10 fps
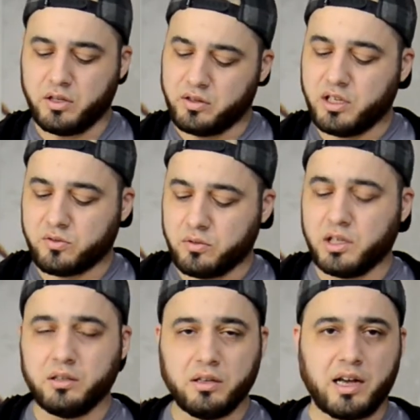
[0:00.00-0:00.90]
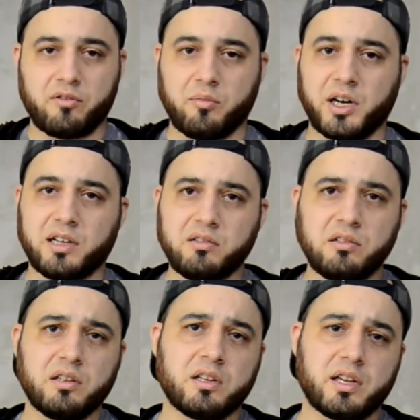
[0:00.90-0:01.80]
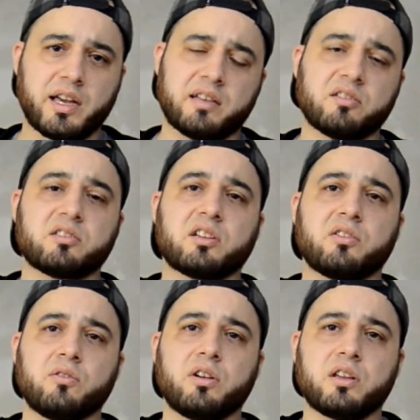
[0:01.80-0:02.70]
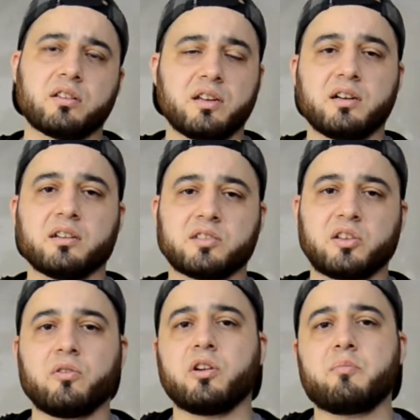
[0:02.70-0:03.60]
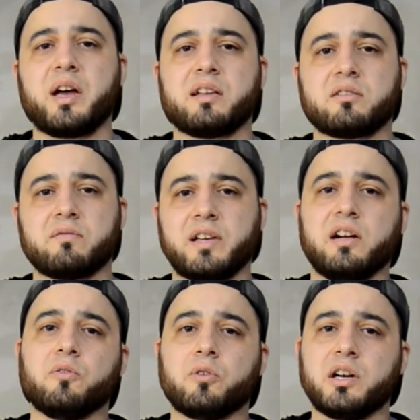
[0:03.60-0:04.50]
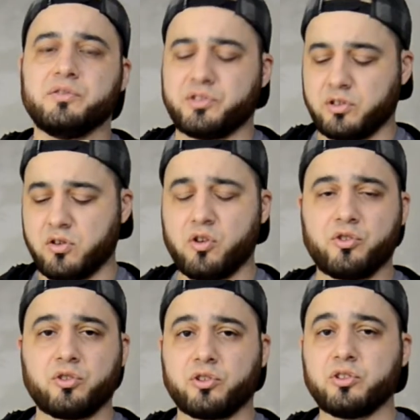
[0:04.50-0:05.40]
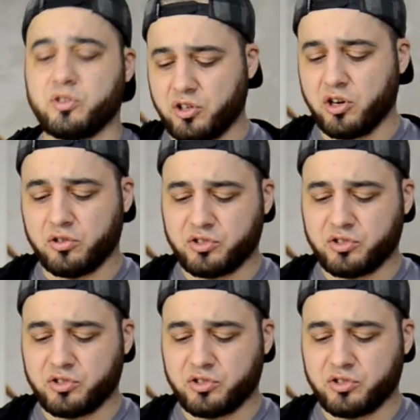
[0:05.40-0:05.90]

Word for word: This one, out of the box, it has the security patch of L1, so you're good to go.